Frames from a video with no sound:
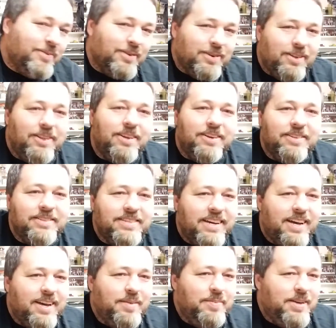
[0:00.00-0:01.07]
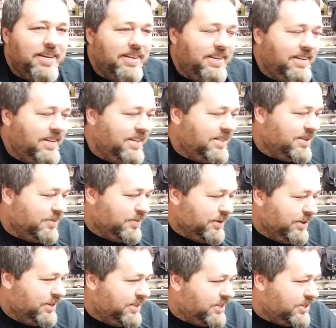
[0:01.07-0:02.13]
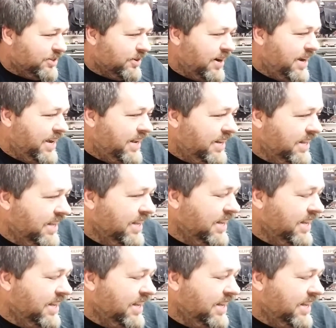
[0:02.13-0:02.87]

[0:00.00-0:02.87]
for a long time, and it's pretty straight.